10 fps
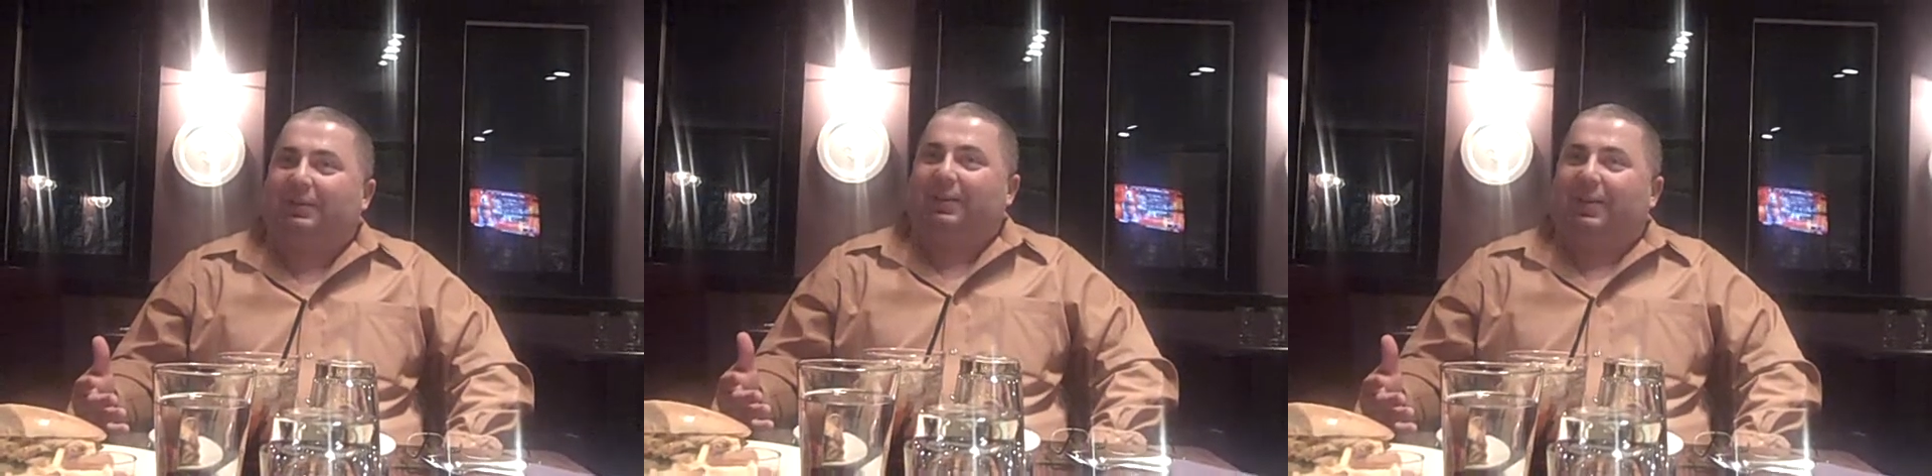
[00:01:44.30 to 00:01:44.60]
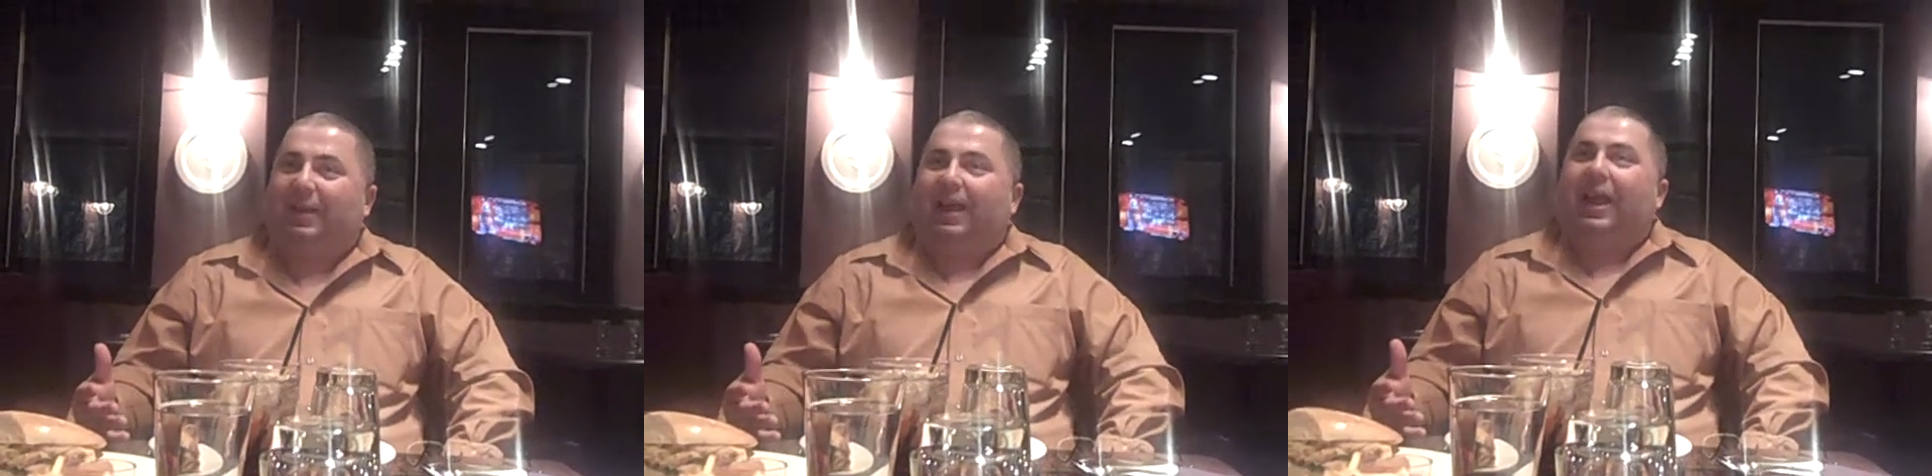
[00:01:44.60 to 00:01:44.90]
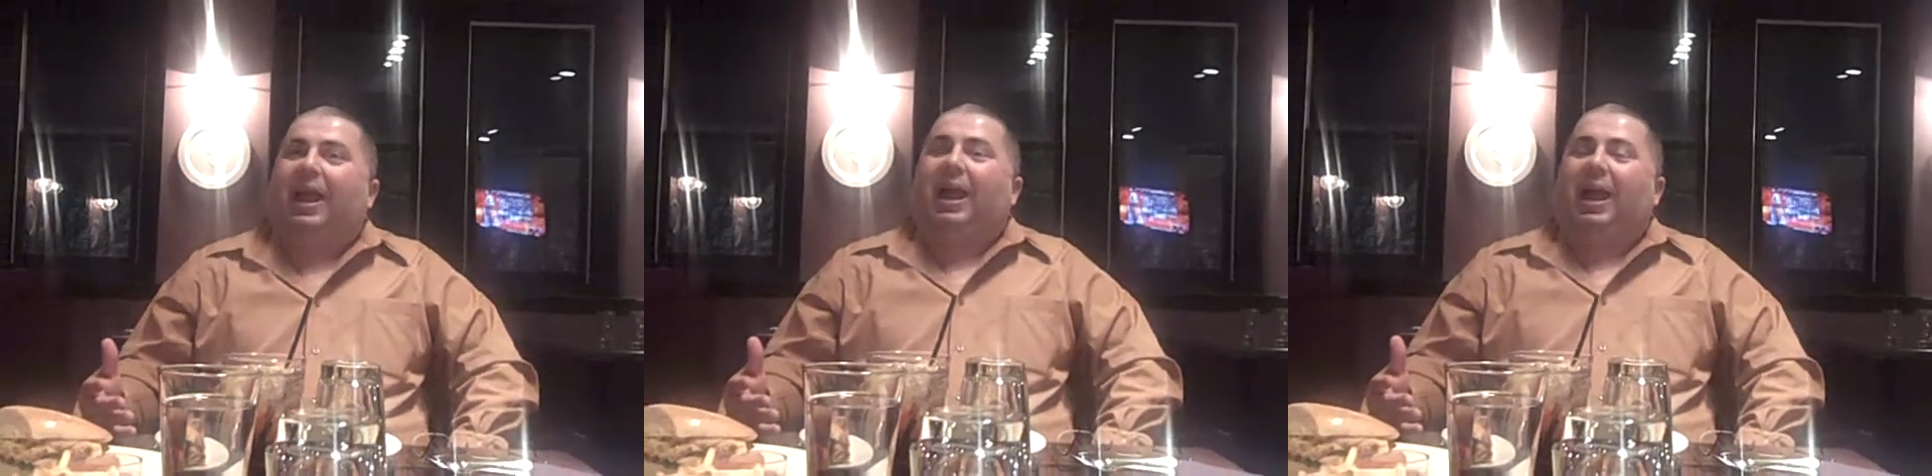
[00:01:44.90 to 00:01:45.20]
Well, on a
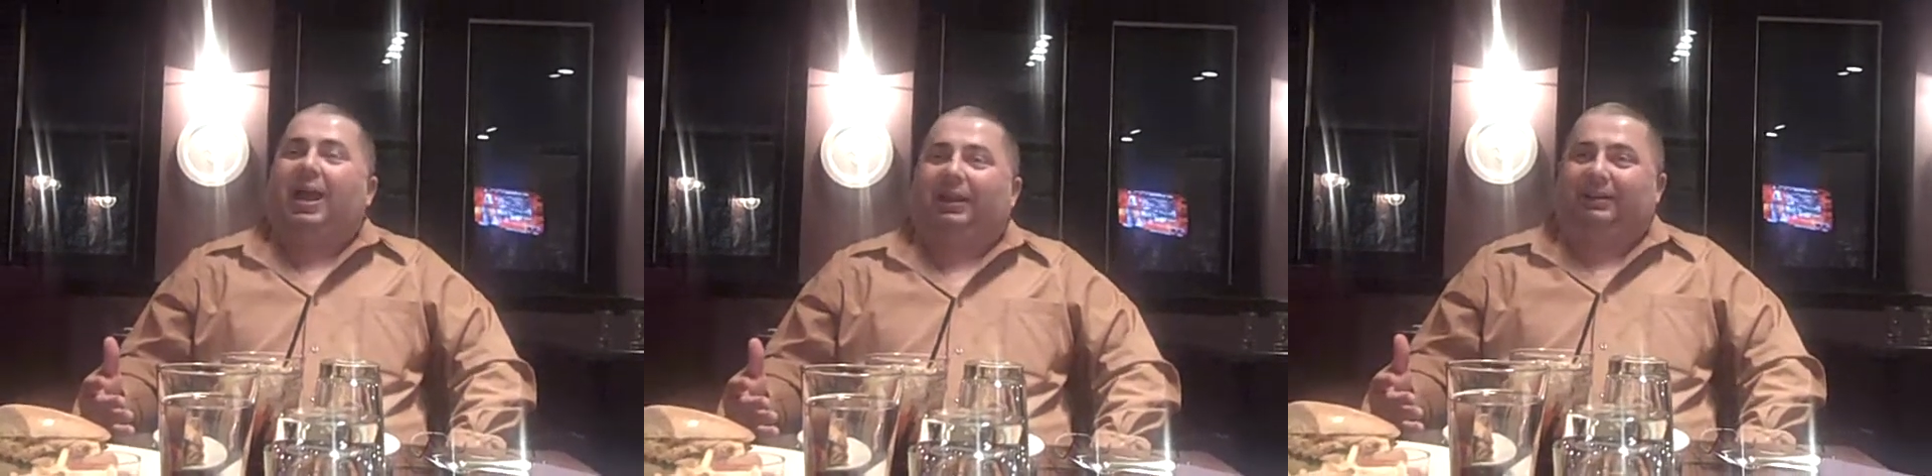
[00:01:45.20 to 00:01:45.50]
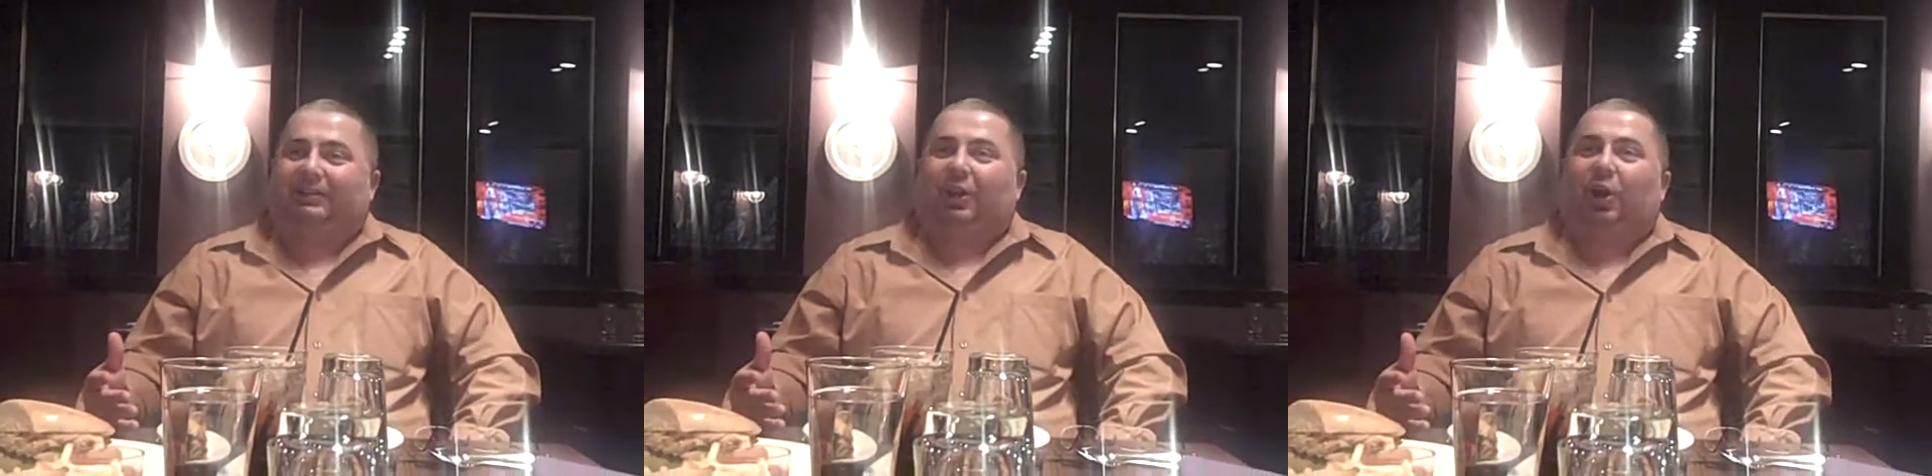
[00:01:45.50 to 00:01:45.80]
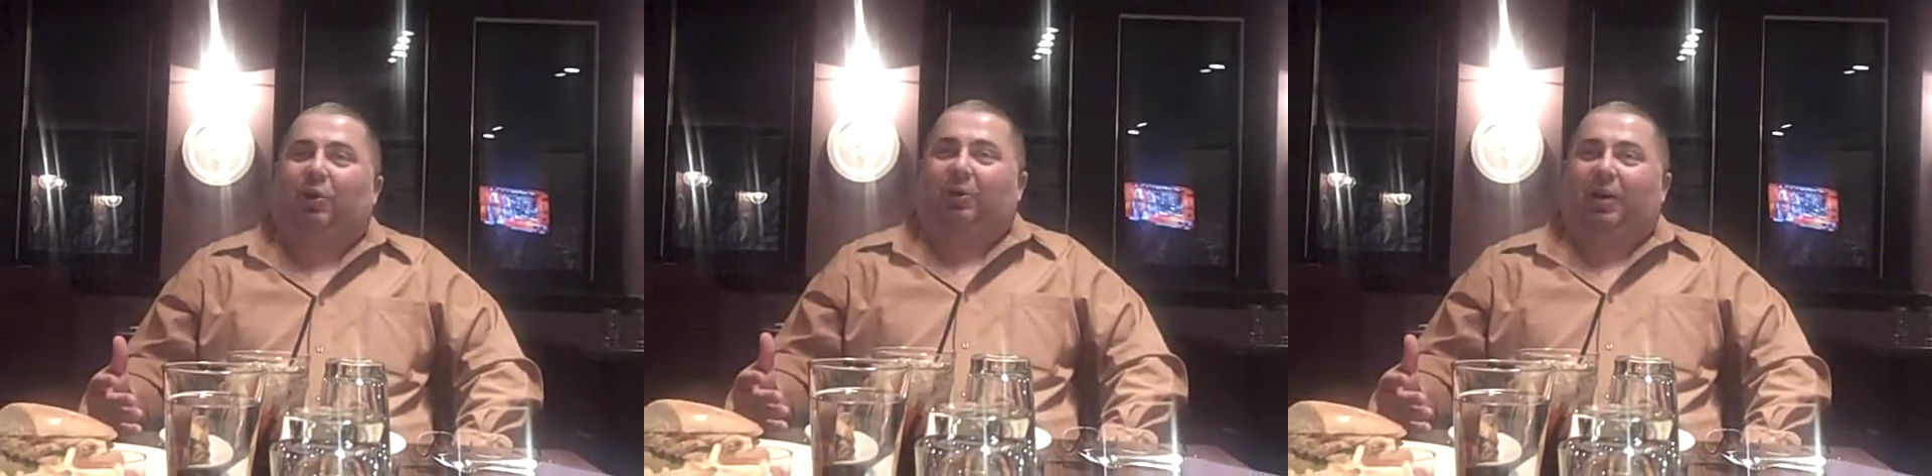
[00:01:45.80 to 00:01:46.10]
certain level, your
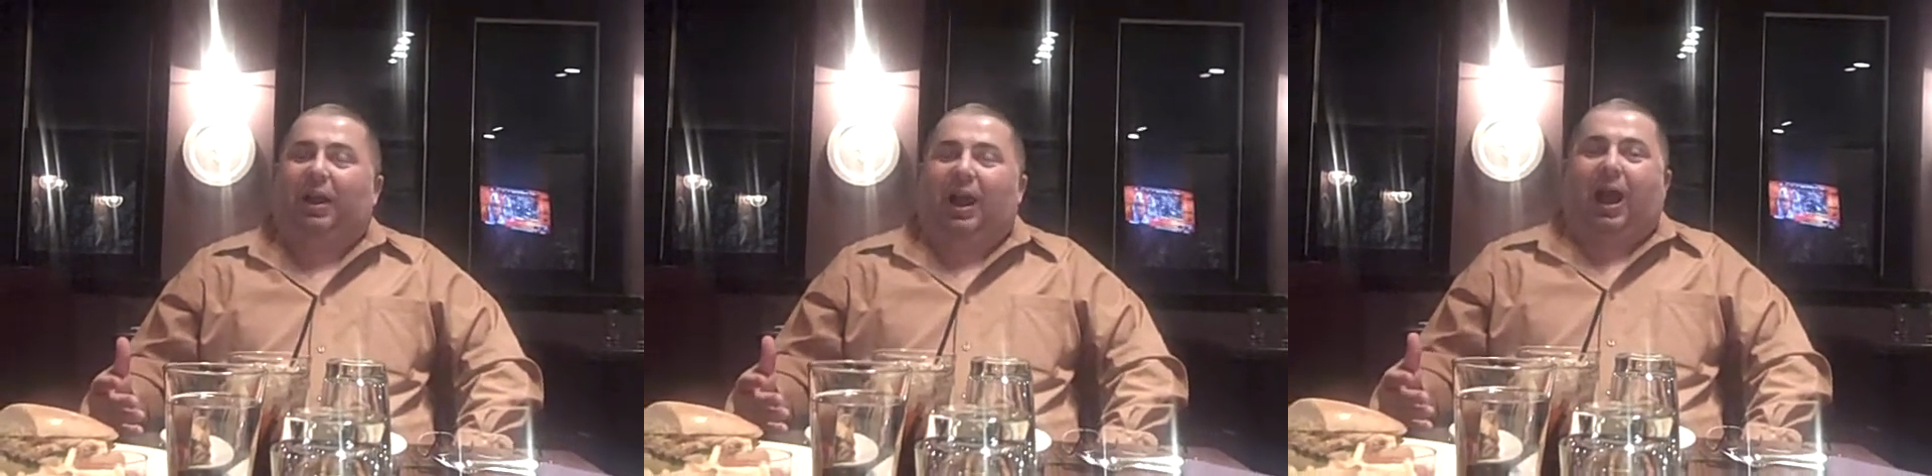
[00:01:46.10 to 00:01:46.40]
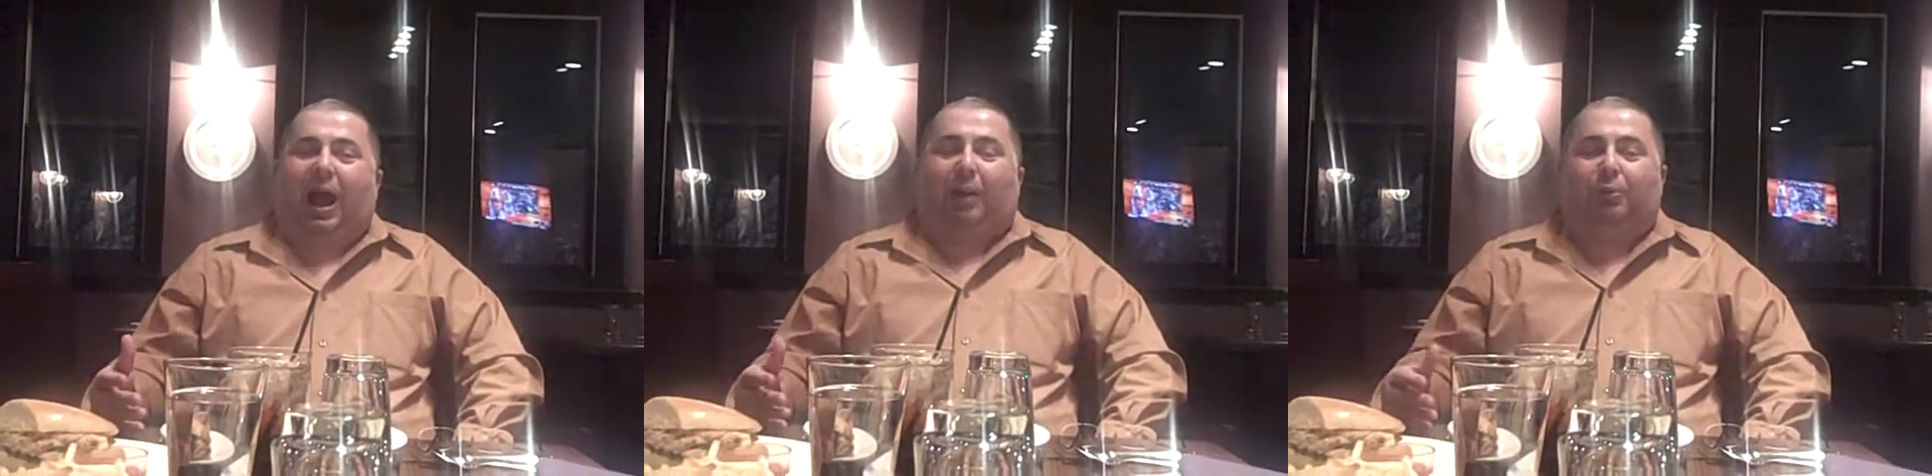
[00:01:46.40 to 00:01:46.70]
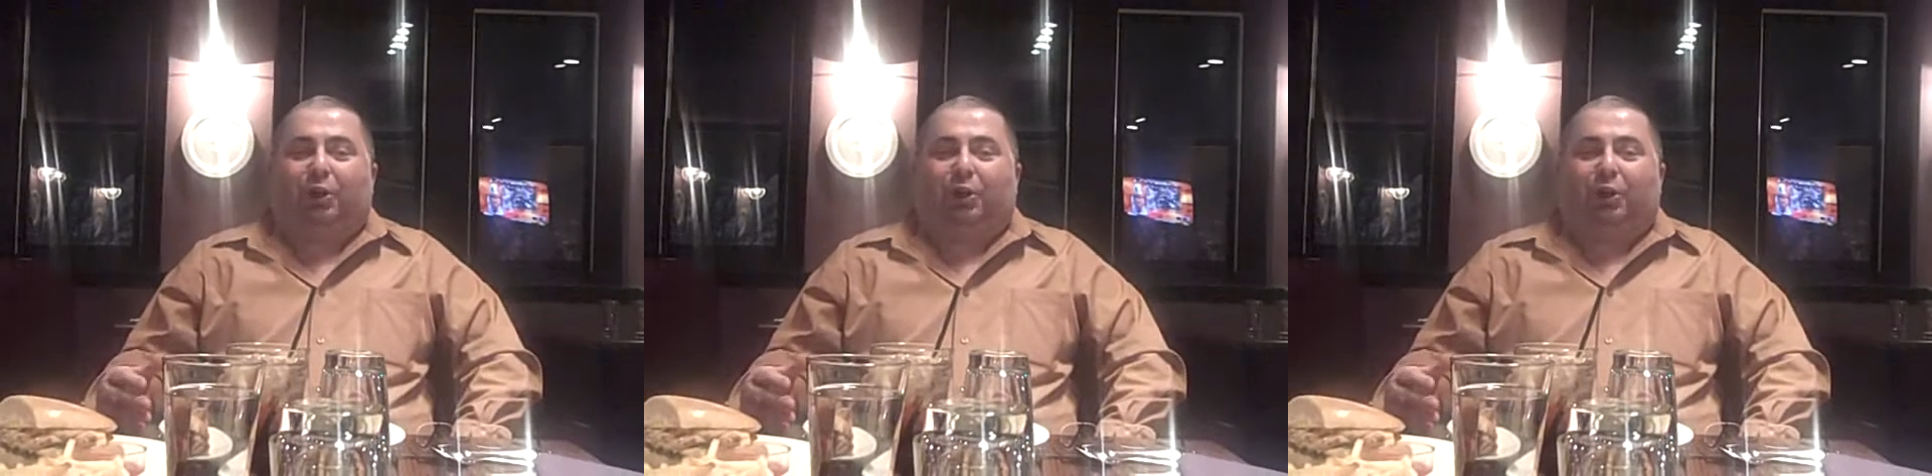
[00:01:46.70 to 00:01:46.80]
memory still remembers it.